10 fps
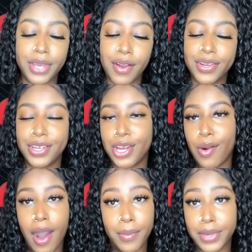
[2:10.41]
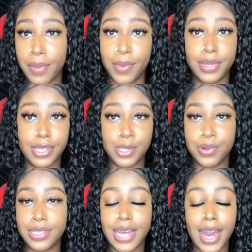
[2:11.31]
You already know how I'm coming with the
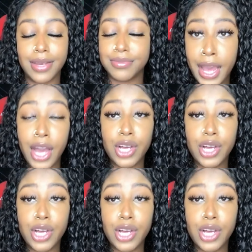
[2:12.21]
story time.